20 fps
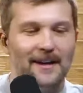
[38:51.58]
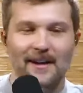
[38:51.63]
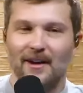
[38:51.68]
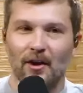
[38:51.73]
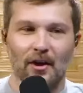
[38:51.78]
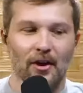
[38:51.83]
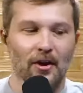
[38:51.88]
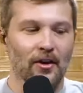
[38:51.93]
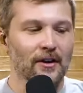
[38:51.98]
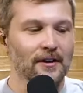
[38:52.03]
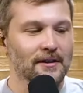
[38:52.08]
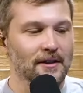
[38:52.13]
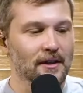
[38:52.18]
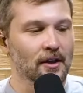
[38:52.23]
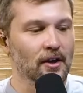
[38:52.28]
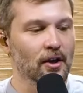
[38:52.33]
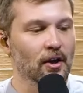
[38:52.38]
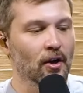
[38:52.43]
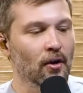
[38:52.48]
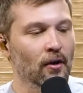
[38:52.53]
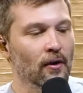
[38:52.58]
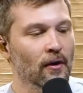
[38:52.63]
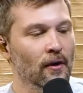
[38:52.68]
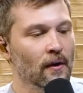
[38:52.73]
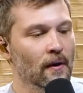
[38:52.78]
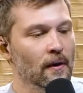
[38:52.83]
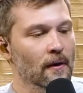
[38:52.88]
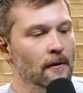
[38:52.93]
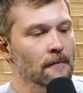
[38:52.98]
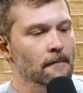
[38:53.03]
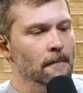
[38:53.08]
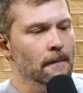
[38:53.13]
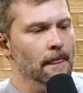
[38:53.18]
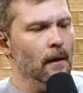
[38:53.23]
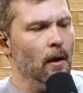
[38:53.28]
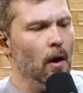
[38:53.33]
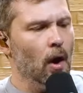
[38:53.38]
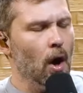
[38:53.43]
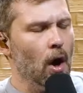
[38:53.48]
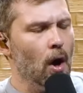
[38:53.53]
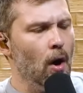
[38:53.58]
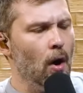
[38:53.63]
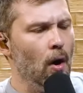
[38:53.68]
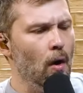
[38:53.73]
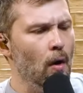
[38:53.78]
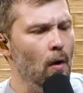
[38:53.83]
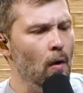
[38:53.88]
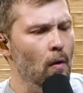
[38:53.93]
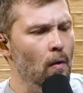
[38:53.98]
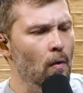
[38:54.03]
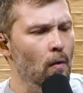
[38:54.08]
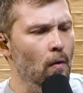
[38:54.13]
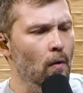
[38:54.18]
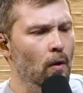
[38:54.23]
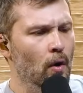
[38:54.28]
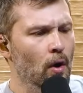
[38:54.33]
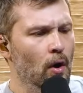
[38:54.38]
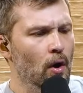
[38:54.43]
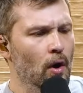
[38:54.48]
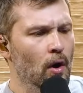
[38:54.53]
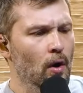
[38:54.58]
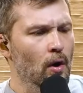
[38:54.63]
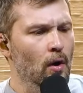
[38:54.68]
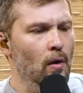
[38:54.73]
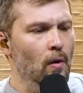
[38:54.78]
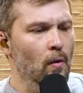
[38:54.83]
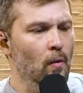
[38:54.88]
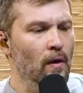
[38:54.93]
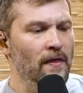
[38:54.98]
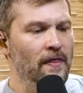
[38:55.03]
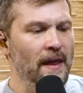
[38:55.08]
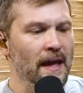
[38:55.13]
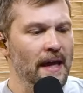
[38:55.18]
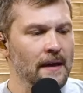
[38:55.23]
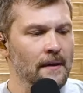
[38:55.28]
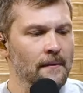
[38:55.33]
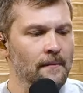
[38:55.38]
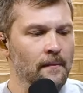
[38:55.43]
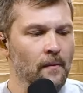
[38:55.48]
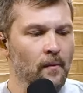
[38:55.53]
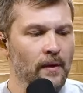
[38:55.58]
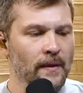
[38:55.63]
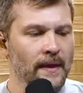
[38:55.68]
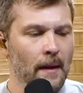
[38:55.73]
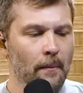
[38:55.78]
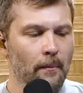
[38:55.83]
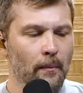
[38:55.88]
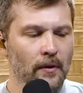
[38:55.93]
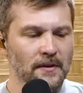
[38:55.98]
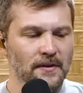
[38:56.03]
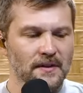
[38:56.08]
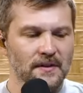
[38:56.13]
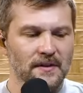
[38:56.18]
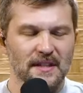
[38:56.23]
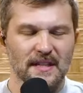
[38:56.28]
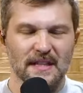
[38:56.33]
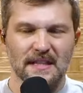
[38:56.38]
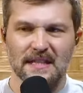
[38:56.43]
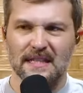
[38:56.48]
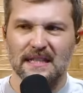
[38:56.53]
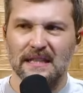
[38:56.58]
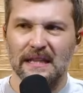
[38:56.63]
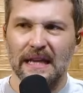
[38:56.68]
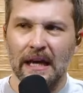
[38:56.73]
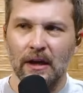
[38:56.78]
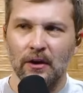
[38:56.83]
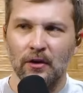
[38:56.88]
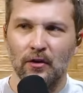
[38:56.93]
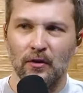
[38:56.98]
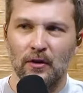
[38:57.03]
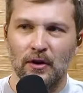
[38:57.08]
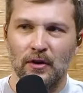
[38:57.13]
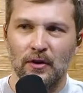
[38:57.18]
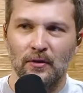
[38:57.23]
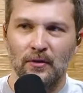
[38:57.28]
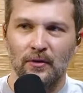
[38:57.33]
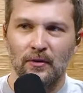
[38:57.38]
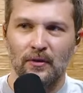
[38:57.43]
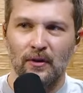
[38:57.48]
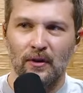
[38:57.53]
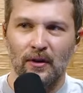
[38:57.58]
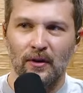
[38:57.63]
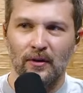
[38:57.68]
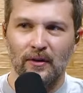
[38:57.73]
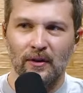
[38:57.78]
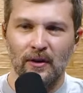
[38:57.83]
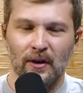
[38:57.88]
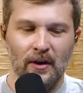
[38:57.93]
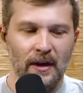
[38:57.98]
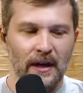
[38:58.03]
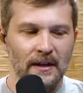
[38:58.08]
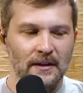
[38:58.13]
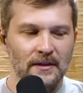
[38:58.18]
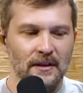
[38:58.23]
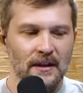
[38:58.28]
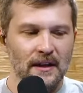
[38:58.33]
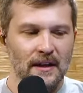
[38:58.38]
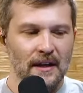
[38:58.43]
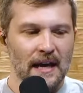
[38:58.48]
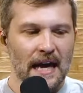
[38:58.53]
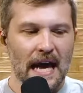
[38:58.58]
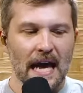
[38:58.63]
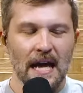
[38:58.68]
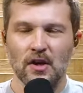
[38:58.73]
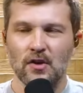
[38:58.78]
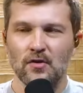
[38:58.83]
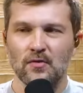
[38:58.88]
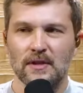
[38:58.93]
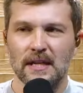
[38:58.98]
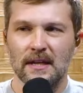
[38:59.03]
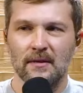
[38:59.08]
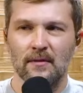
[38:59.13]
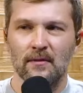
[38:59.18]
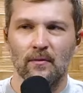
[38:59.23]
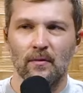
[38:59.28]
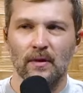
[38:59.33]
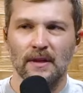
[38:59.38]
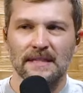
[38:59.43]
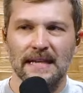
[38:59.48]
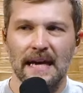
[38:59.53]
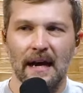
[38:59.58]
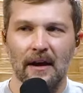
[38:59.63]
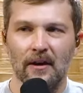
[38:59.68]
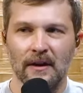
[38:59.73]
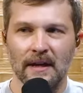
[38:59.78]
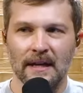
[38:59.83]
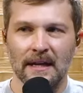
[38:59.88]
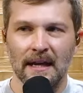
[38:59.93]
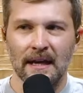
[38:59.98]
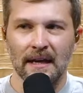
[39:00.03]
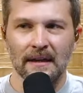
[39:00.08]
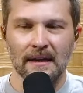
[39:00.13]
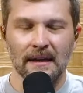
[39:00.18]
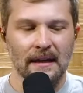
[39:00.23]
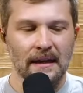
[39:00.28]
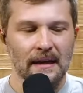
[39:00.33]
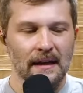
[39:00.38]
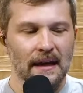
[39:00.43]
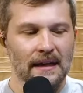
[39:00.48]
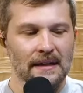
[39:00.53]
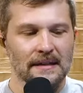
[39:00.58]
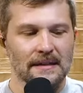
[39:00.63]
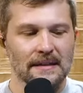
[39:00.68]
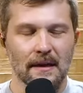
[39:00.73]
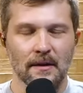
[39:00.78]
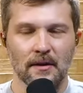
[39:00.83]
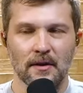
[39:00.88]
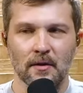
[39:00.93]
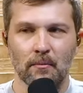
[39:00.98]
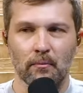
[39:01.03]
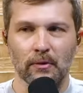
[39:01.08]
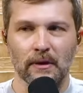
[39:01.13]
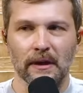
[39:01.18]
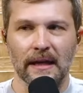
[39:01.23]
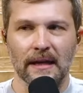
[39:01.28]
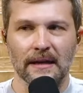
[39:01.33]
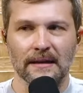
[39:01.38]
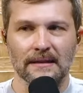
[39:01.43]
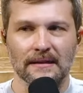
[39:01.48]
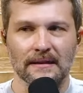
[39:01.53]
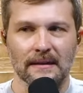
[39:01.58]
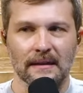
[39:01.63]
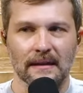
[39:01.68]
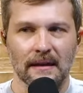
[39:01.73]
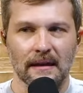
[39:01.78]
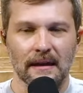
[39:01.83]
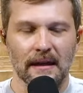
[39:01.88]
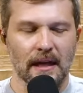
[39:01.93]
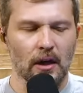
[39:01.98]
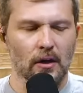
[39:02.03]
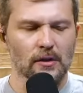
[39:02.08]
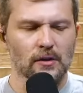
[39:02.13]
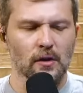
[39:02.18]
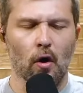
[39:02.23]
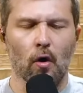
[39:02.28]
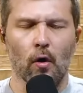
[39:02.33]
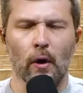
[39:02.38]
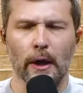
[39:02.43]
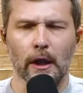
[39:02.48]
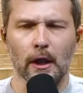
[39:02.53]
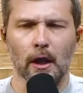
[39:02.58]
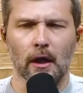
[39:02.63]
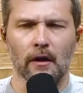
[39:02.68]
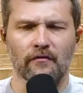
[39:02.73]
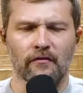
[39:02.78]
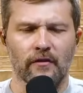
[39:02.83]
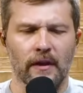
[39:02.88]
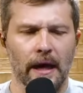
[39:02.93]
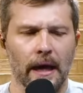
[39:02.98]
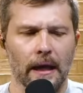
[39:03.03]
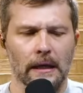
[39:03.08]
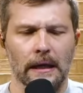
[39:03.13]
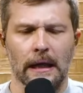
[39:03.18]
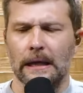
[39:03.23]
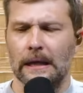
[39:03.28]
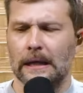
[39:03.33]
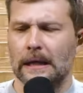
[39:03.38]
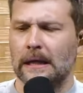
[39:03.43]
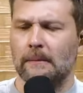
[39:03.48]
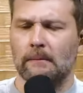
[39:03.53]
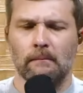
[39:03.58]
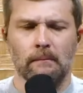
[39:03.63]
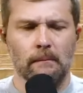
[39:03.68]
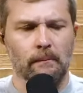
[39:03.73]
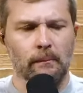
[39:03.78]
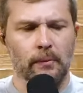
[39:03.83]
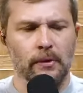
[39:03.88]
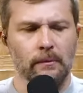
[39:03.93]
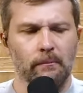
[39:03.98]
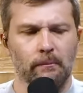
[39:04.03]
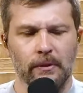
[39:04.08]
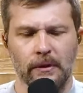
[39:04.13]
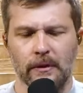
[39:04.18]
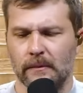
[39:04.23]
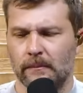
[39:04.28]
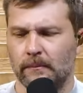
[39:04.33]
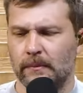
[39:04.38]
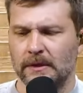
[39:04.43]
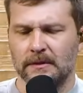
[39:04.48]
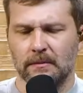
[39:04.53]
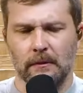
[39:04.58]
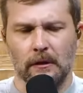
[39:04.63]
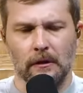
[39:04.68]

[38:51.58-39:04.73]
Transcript: No, no, he's yeah. gonna go, Oh, when they when that person slandered you on on yeah. and you didn't retaliate, instead you blessed. Yeah. He goes, "Oh, I love that. Hey, put put put some